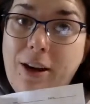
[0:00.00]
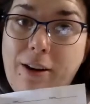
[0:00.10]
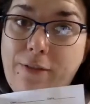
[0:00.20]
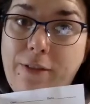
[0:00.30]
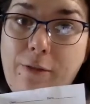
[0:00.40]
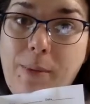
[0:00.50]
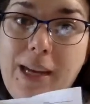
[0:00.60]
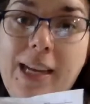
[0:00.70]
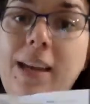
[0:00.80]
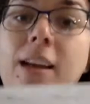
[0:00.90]
off of
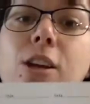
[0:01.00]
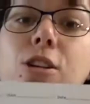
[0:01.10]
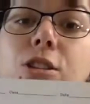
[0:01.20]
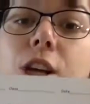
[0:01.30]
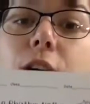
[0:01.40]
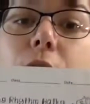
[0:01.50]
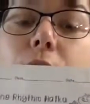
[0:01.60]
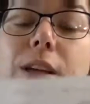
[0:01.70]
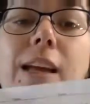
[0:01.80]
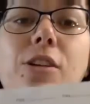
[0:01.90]
me.
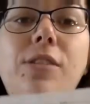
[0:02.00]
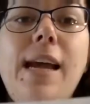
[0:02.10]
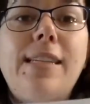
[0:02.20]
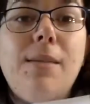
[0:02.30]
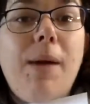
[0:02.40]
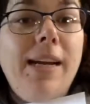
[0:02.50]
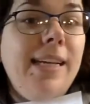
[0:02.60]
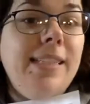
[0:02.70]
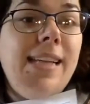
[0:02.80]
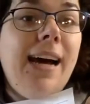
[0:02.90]
So, can you take some
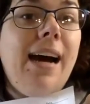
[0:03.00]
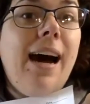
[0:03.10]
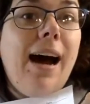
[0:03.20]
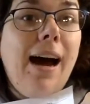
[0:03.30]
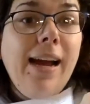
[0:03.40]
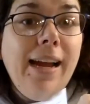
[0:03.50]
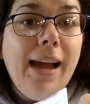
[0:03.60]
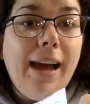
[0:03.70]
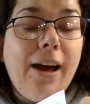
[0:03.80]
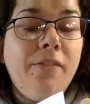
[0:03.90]
ideas that I
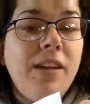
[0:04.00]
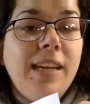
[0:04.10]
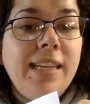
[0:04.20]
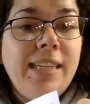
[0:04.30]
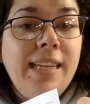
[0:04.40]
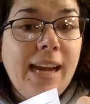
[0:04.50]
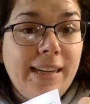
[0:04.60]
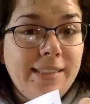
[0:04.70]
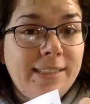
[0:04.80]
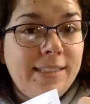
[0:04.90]
have,
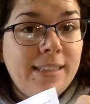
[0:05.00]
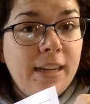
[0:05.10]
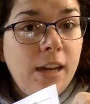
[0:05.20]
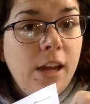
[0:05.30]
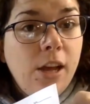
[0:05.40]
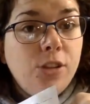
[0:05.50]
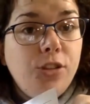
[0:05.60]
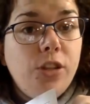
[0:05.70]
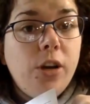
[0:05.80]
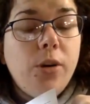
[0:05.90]
yes.
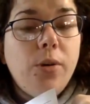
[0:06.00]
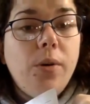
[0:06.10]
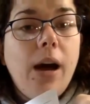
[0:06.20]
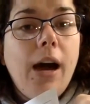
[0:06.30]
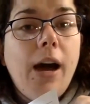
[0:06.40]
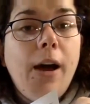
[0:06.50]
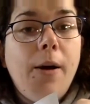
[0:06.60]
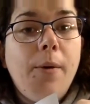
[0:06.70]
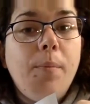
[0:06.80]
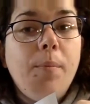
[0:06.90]
So,
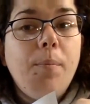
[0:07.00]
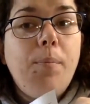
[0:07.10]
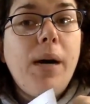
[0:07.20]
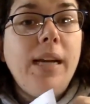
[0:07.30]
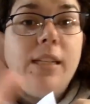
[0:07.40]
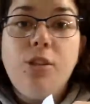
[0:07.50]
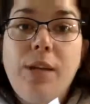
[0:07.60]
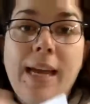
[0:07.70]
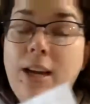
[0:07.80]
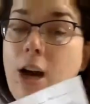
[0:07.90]
um, but you
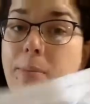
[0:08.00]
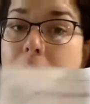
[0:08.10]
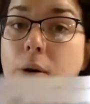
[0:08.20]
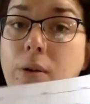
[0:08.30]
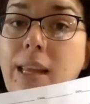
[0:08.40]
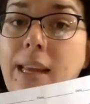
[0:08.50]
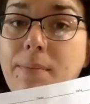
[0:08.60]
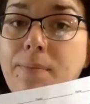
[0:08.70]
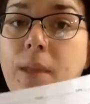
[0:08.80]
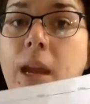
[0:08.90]
can't copy the whole thing.
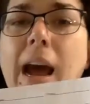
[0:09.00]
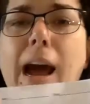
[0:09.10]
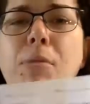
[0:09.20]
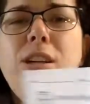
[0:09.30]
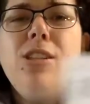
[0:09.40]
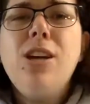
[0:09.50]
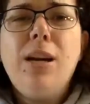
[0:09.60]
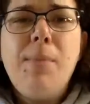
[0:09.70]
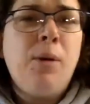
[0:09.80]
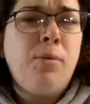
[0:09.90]
I'm going to
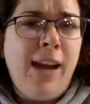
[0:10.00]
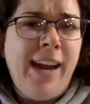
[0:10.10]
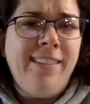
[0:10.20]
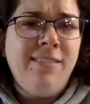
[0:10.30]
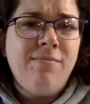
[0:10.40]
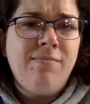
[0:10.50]
talk about rain